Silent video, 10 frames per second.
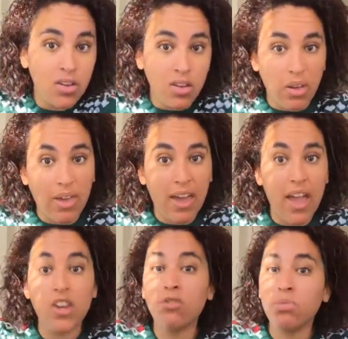Okay,
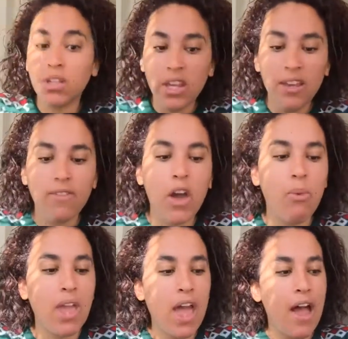I do believe that
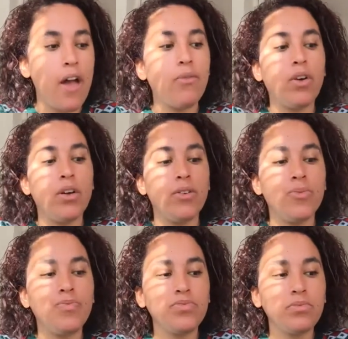we have a
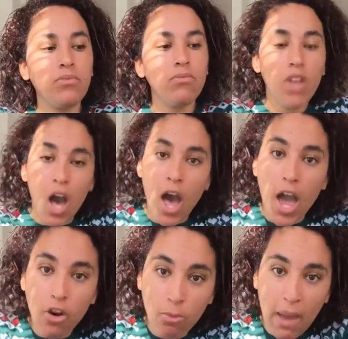
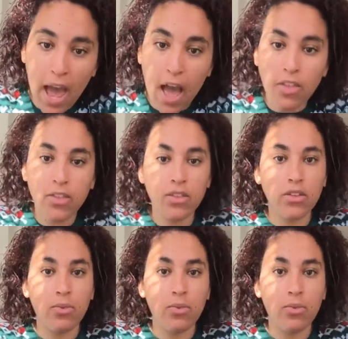higher path.